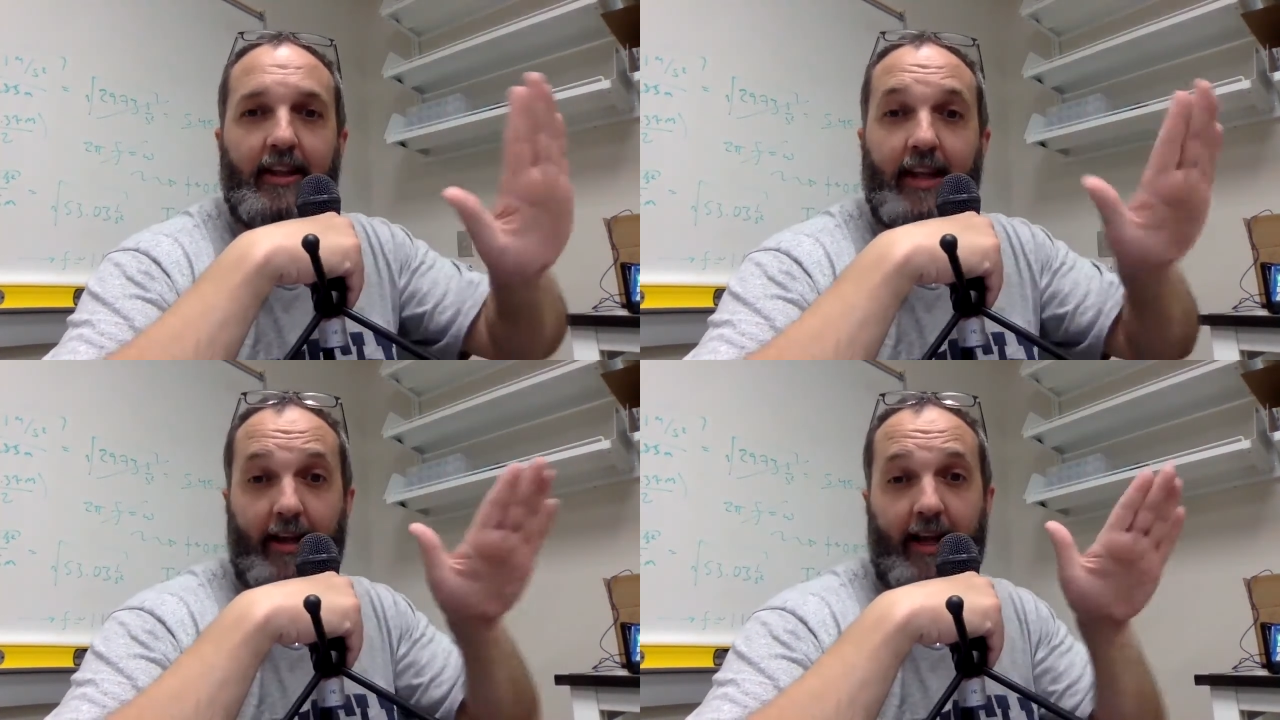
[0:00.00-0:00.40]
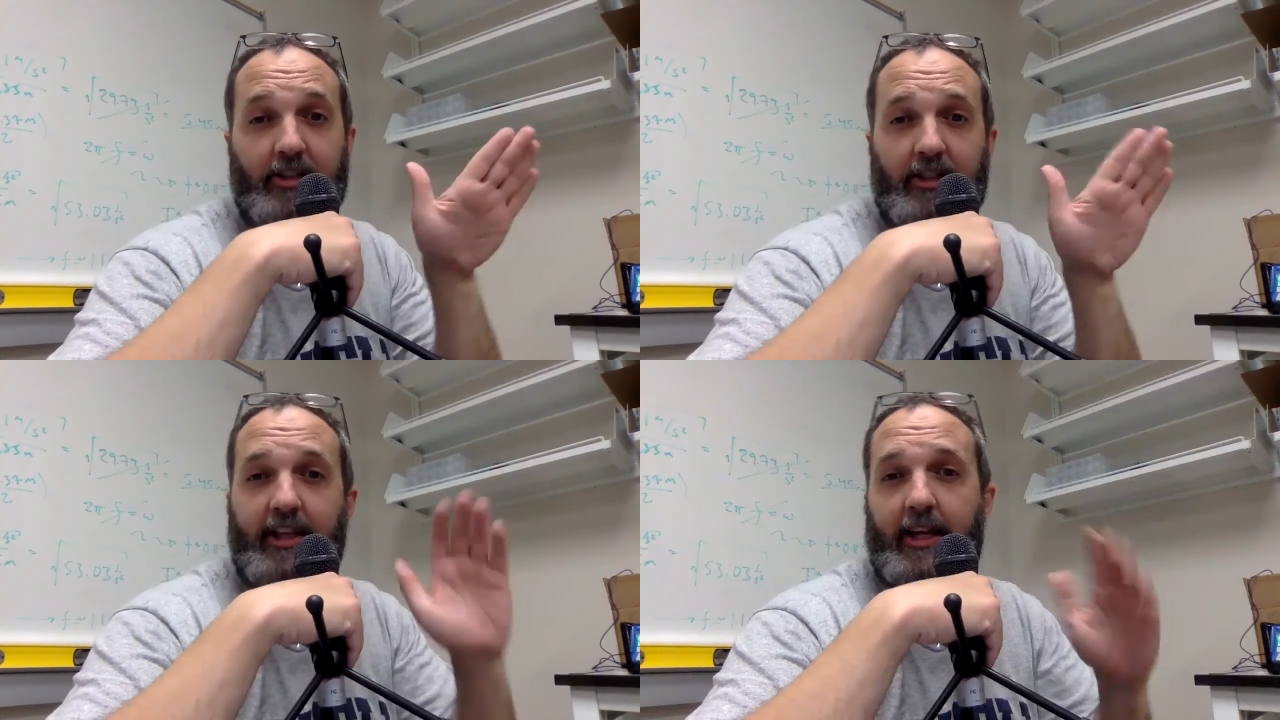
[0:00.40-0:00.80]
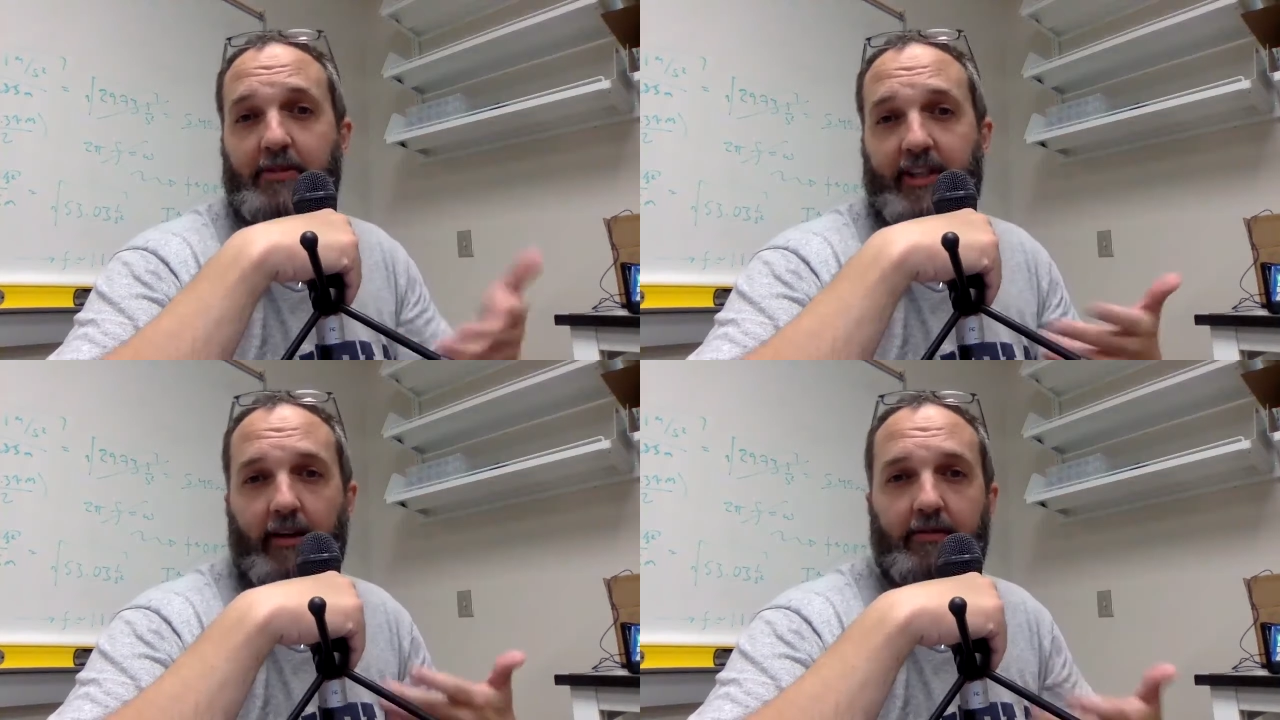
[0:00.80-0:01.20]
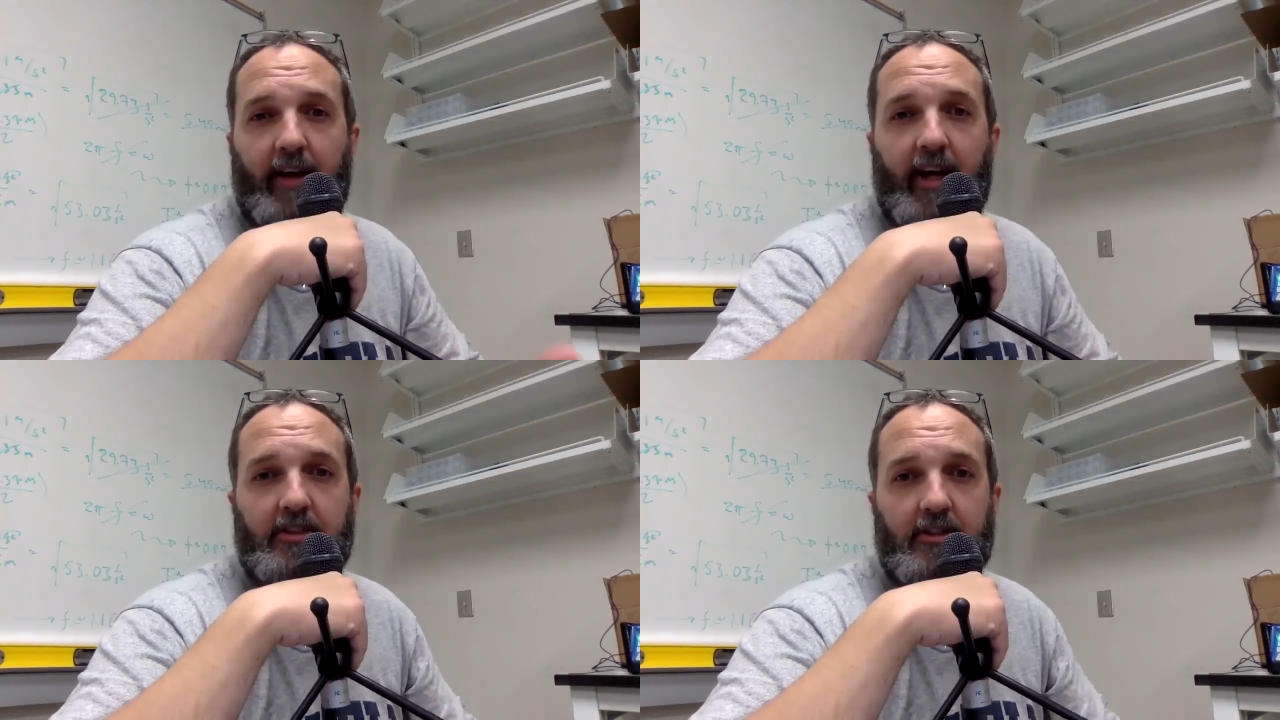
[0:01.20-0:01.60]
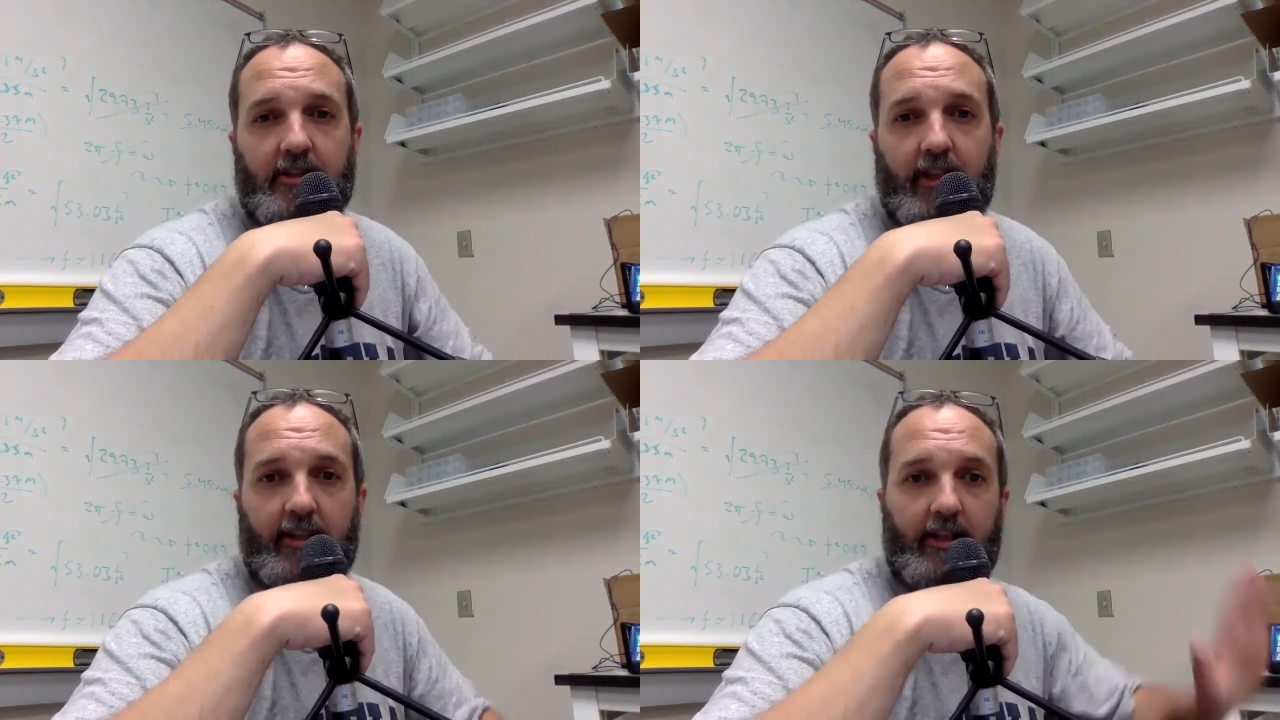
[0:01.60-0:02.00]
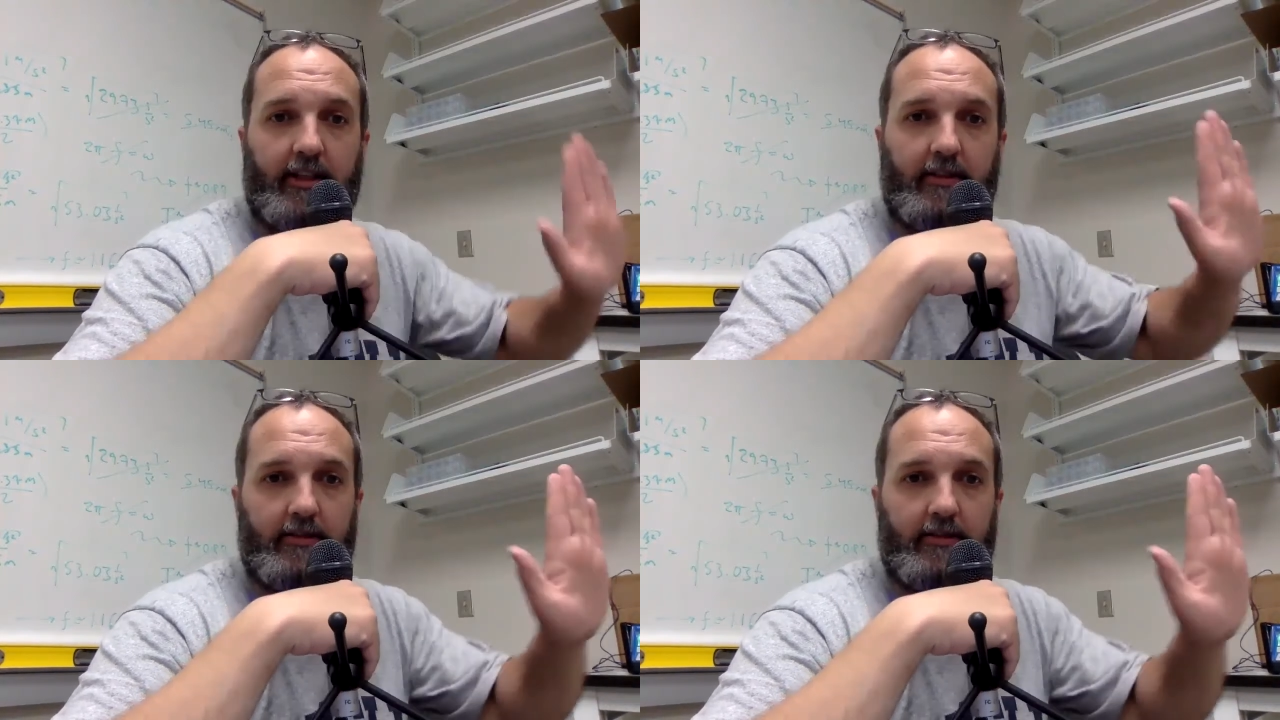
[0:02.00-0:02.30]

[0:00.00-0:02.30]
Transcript: that actually damps out faster than the